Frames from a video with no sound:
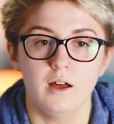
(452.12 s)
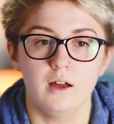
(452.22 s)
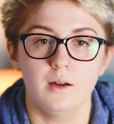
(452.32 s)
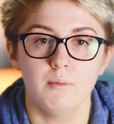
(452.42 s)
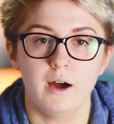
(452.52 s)

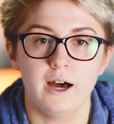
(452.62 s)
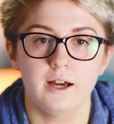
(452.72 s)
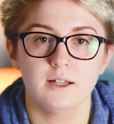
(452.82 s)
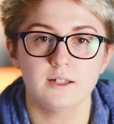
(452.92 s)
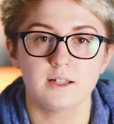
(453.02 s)

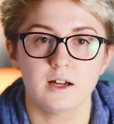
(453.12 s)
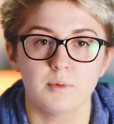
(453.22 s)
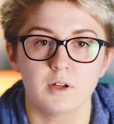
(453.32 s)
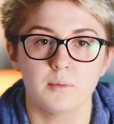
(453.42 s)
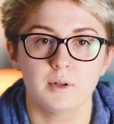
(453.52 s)
I started
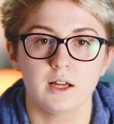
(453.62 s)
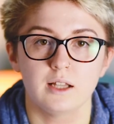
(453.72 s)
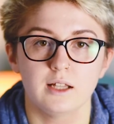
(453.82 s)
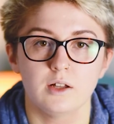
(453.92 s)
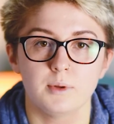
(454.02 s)
becoming a
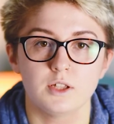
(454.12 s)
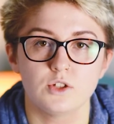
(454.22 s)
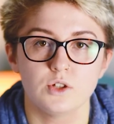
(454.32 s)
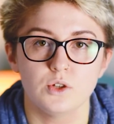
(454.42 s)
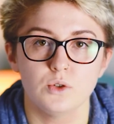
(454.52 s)
little bit
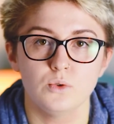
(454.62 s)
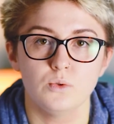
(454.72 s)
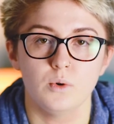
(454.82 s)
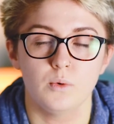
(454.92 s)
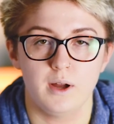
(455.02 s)

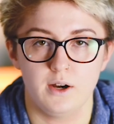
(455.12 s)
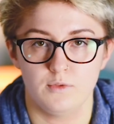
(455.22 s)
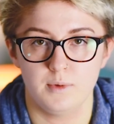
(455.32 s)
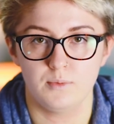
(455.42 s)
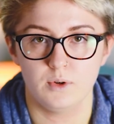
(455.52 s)
too aware
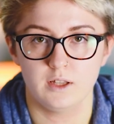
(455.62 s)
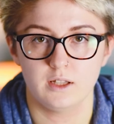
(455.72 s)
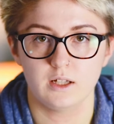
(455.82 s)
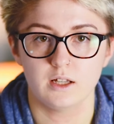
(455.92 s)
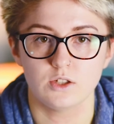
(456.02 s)
of my
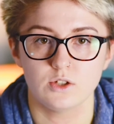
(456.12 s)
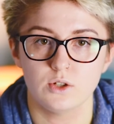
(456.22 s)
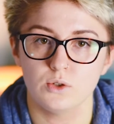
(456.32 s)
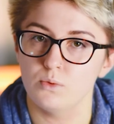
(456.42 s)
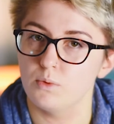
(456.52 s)
breathing and
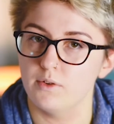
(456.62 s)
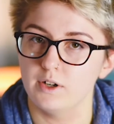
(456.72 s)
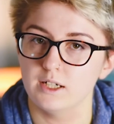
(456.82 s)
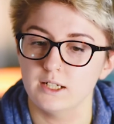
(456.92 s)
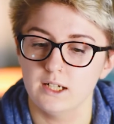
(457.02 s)
too
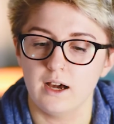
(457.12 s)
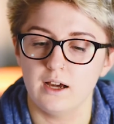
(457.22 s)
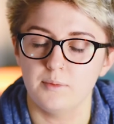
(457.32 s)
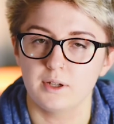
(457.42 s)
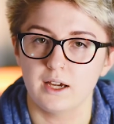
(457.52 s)
worried.
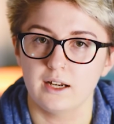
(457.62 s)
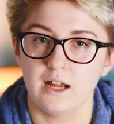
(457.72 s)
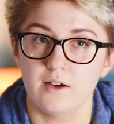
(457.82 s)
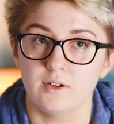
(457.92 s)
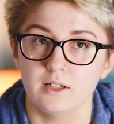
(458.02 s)
I began
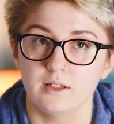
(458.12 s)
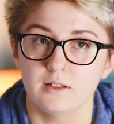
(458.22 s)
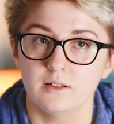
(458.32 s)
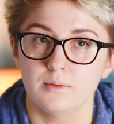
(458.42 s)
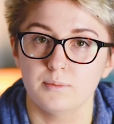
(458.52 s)
having
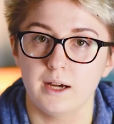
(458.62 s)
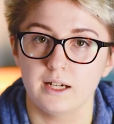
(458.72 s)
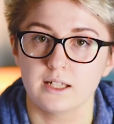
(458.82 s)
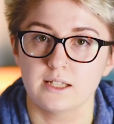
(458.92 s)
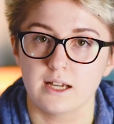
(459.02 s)

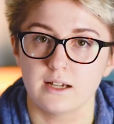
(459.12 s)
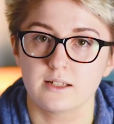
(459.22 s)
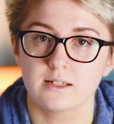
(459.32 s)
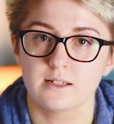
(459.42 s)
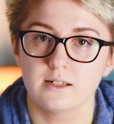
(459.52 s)
panic
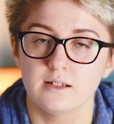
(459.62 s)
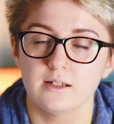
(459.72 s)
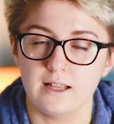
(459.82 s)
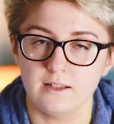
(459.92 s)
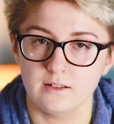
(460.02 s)
attacks
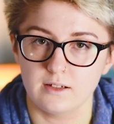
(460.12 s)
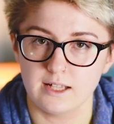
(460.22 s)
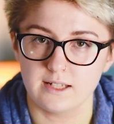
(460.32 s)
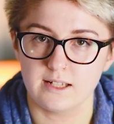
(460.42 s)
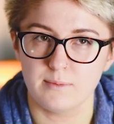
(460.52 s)
in
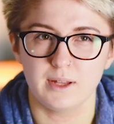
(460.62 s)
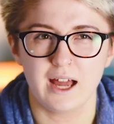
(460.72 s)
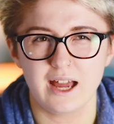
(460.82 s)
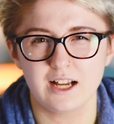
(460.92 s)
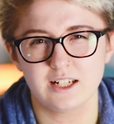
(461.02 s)
class assembly.
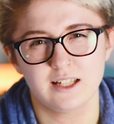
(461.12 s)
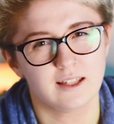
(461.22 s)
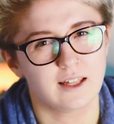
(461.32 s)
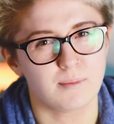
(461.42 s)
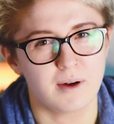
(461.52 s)
I actually
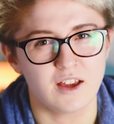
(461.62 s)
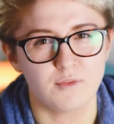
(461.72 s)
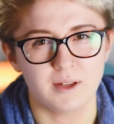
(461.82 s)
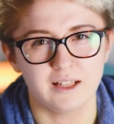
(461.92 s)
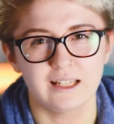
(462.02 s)
think it might
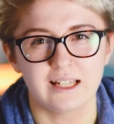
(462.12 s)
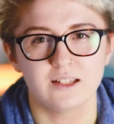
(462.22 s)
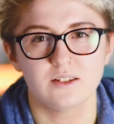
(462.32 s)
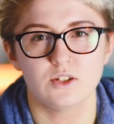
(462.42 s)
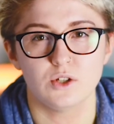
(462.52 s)
have been
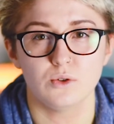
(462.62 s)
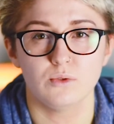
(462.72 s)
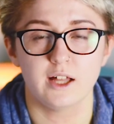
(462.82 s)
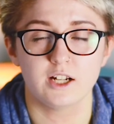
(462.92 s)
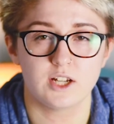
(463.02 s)
linked
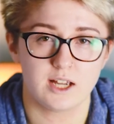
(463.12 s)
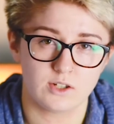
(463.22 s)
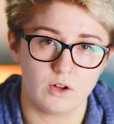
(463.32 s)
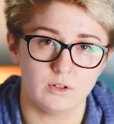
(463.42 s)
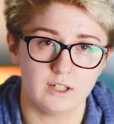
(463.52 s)
to that
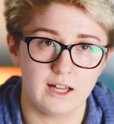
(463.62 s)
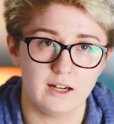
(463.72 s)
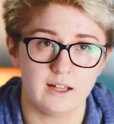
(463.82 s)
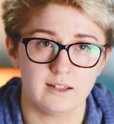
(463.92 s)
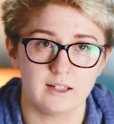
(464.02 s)
chest cold
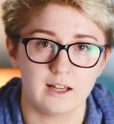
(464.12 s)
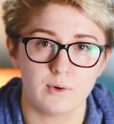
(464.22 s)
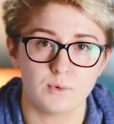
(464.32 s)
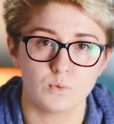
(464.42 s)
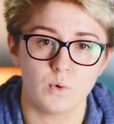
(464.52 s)
again. I think
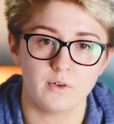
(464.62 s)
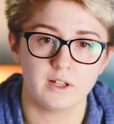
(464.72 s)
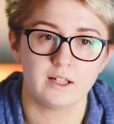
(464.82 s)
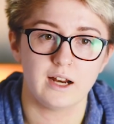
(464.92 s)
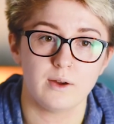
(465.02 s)
I was
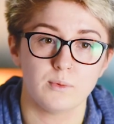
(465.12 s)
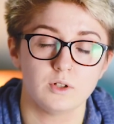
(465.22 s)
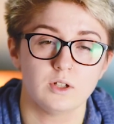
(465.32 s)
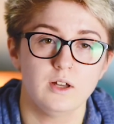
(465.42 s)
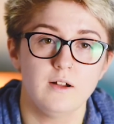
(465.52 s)
worried
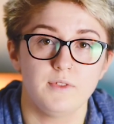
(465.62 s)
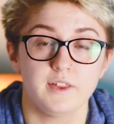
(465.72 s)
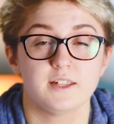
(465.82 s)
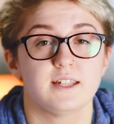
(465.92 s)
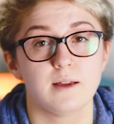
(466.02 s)
that
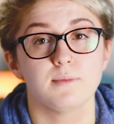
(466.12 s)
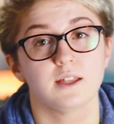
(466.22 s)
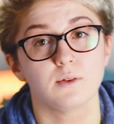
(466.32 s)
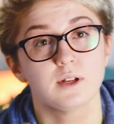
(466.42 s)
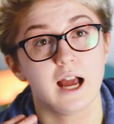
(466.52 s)
the same
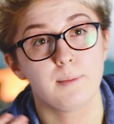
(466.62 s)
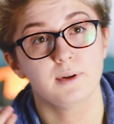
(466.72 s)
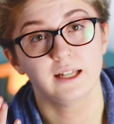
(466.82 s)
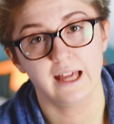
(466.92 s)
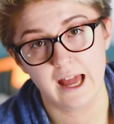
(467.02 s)
thing would
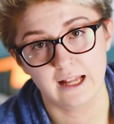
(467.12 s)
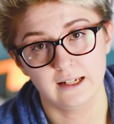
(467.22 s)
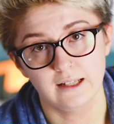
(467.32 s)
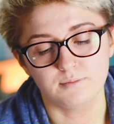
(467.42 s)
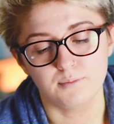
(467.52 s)
happen
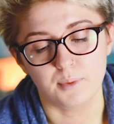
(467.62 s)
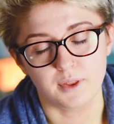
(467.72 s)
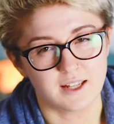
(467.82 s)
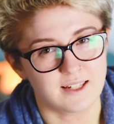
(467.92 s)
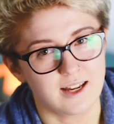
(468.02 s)
again,
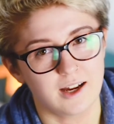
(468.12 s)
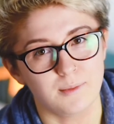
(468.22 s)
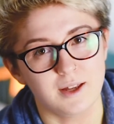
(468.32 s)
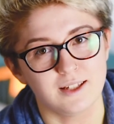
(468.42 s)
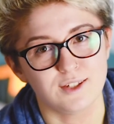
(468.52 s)
but this
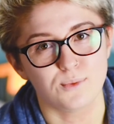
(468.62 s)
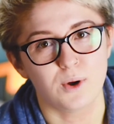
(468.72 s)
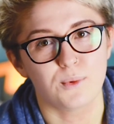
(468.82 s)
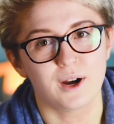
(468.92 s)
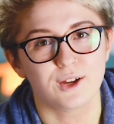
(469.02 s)
time in
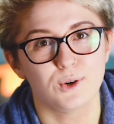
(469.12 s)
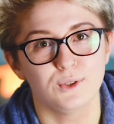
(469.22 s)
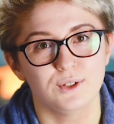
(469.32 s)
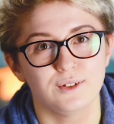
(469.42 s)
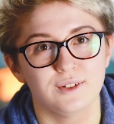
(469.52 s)
somewhere where I
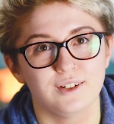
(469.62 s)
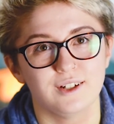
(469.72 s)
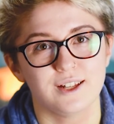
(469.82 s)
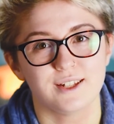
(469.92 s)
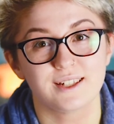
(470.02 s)
couldn't
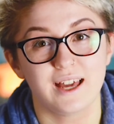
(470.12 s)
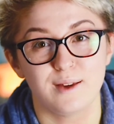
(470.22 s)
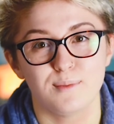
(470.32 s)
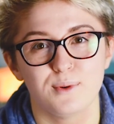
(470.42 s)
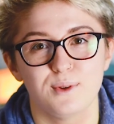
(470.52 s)

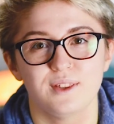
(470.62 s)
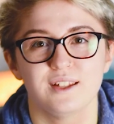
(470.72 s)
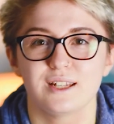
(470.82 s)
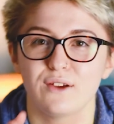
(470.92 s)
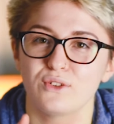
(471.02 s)
escape.
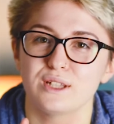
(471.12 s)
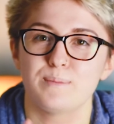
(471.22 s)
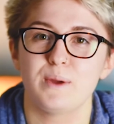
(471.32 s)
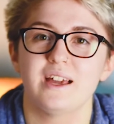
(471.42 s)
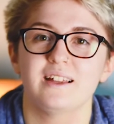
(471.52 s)
The difference
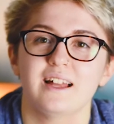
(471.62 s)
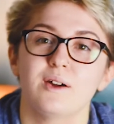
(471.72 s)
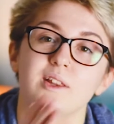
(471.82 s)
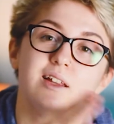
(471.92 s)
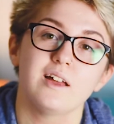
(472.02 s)
being
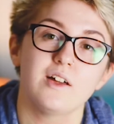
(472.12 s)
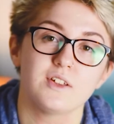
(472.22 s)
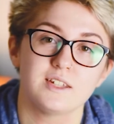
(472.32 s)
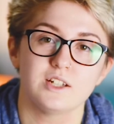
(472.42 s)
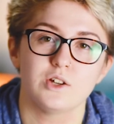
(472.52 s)
that in the
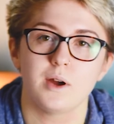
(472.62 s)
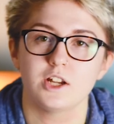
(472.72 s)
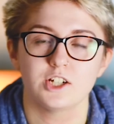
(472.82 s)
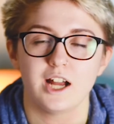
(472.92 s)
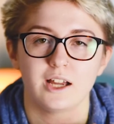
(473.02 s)
other
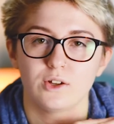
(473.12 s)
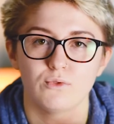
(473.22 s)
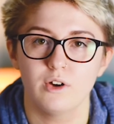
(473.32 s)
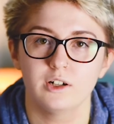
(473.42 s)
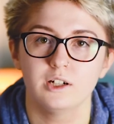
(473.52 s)
situation, I
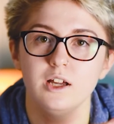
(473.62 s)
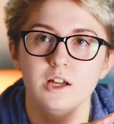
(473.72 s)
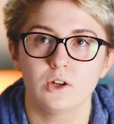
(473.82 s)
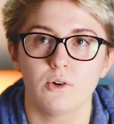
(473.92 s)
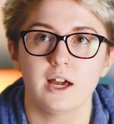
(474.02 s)
could run,
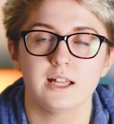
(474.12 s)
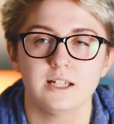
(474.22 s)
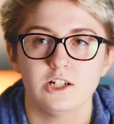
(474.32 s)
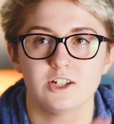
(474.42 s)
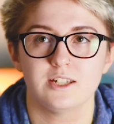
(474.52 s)
go get a
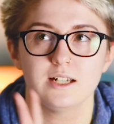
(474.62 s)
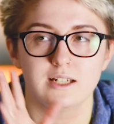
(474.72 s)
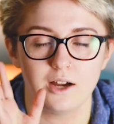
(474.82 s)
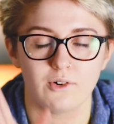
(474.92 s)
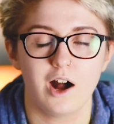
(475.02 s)
teacher, sit
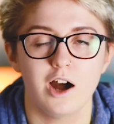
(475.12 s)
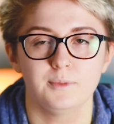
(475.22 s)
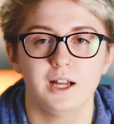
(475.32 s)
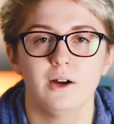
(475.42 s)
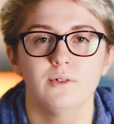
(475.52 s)
down,
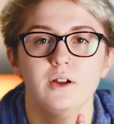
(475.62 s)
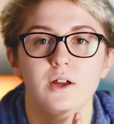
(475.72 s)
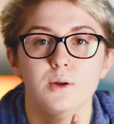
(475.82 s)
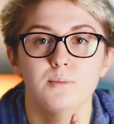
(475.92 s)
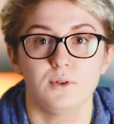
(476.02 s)
calm down,
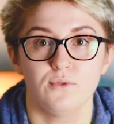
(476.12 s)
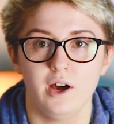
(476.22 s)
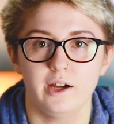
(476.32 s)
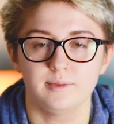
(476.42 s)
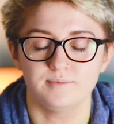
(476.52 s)
be
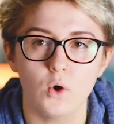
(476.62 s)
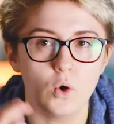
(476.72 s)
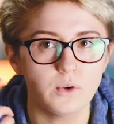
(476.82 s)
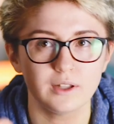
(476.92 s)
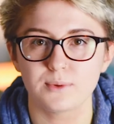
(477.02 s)
fine.
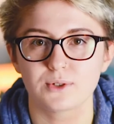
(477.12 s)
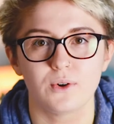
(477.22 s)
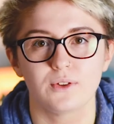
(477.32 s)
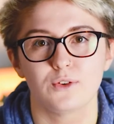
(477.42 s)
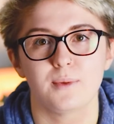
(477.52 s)
All that was
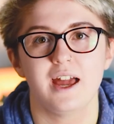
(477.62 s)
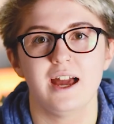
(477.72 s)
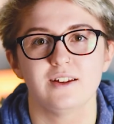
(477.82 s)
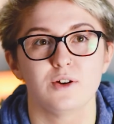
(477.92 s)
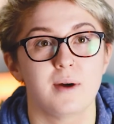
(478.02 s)
going through my
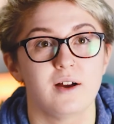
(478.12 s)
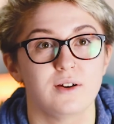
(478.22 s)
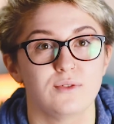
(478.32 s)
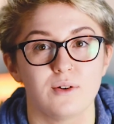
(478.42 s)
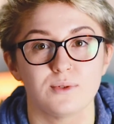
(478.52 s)
head, no matter
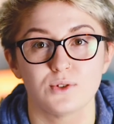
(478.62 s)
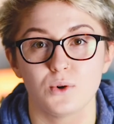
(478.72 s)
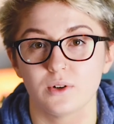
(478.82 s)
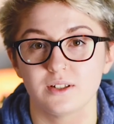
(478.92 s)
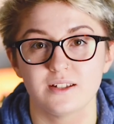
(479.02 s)
if I was
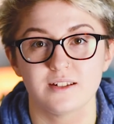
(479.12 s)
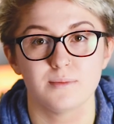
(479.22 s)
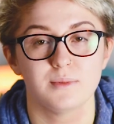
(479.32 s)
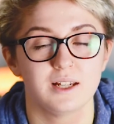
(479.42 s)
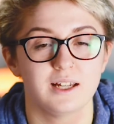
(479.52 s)
talking to
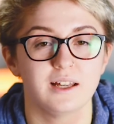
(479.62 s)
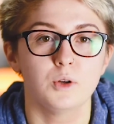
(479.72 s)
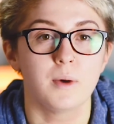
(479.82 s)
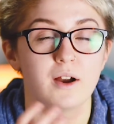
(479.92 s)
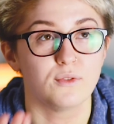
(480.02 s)
somebody,
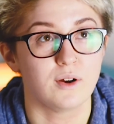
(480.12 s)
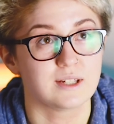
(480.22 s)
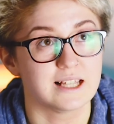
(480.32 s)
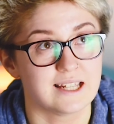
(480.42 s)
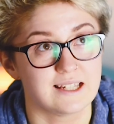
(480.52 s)
no matter if I
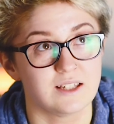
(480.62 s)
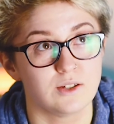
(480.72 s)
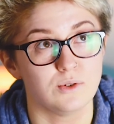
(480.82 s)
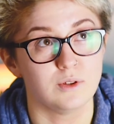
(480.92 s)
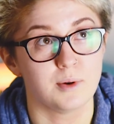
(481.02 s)
was listening
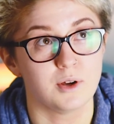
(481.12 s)
to the